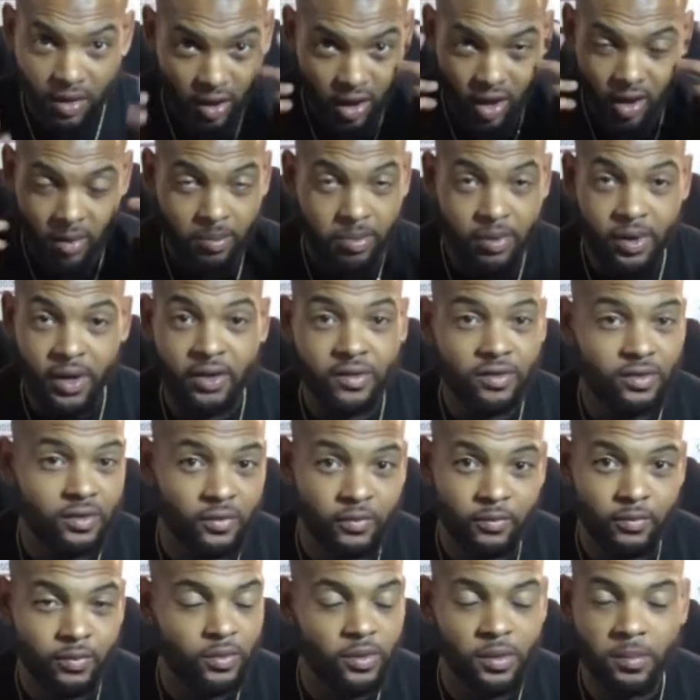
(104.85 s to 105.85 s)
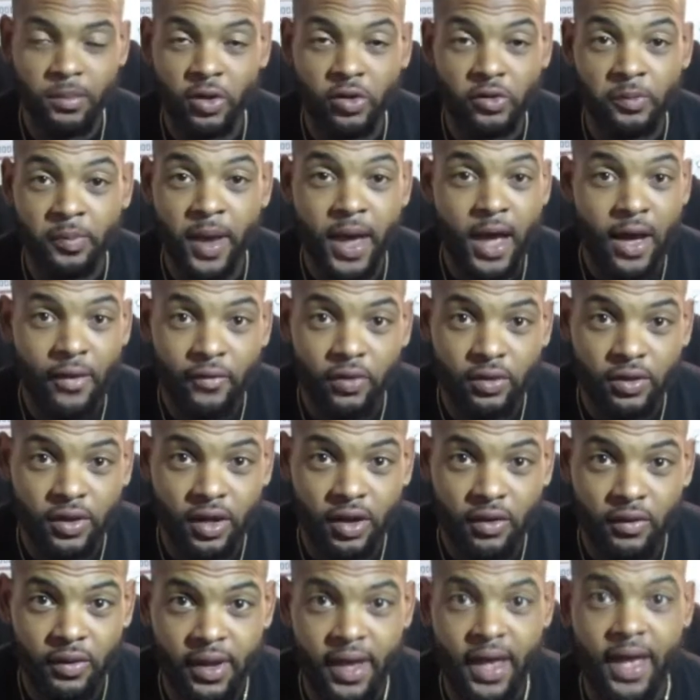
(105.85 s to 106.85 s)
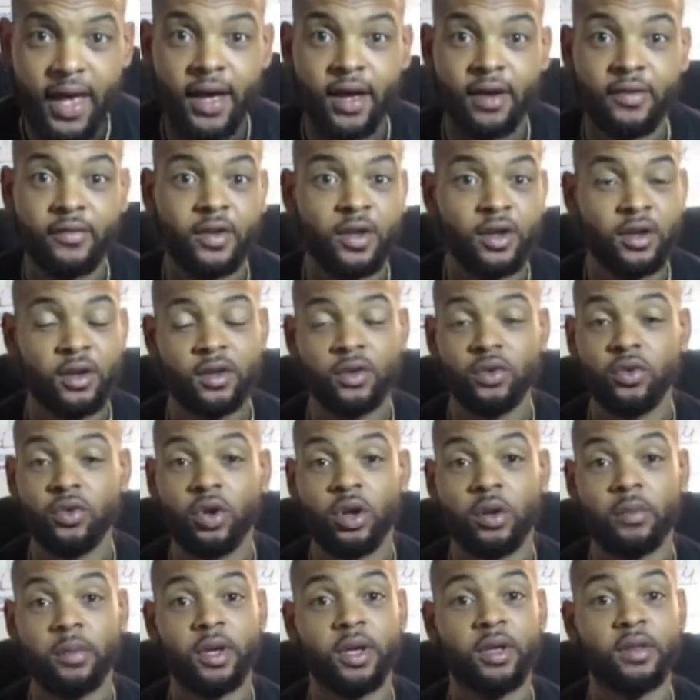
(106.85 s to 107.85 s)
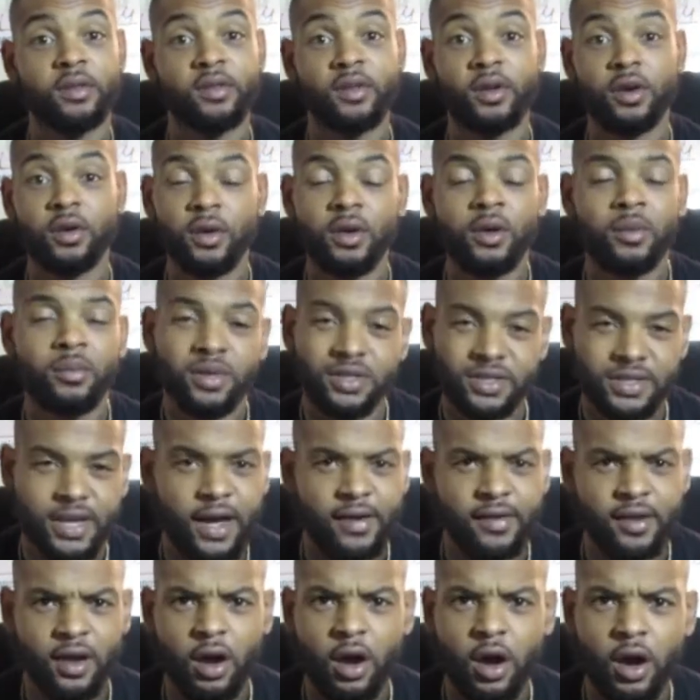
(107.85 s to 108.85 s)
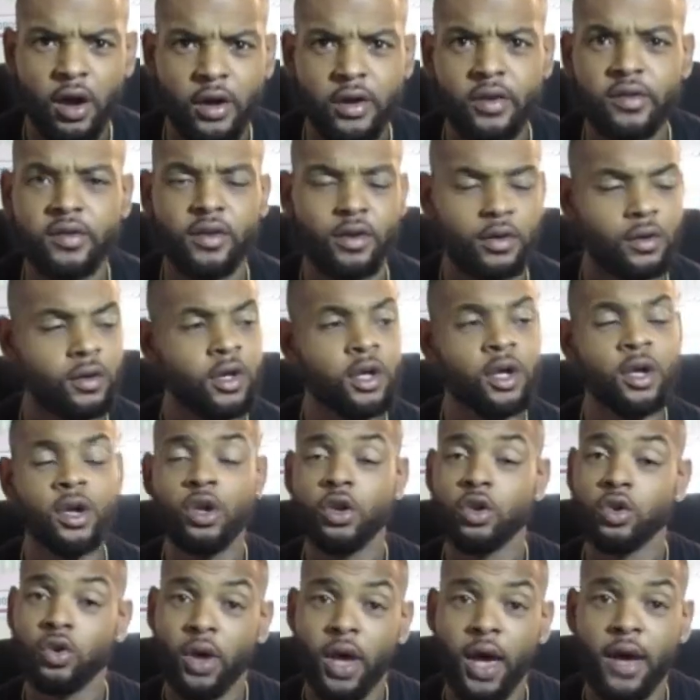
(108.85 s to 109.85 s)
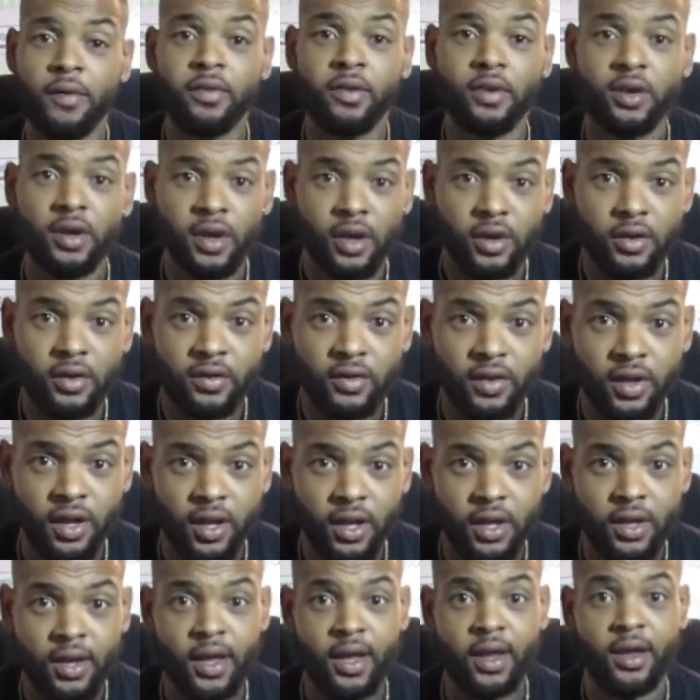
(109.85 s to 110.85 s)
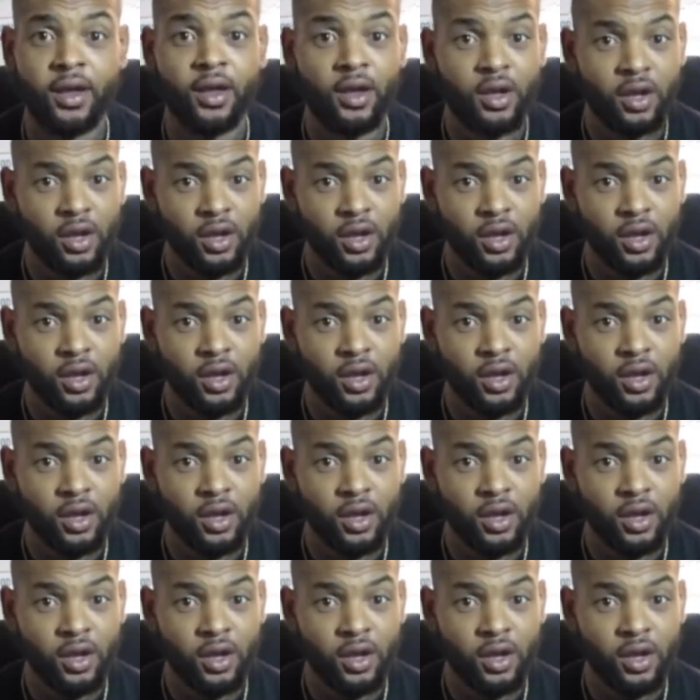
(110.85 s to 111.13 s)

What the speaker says: Our brains are the most powerful thing we have, you know what I mean? So, besides our heart. So, you have to understand that.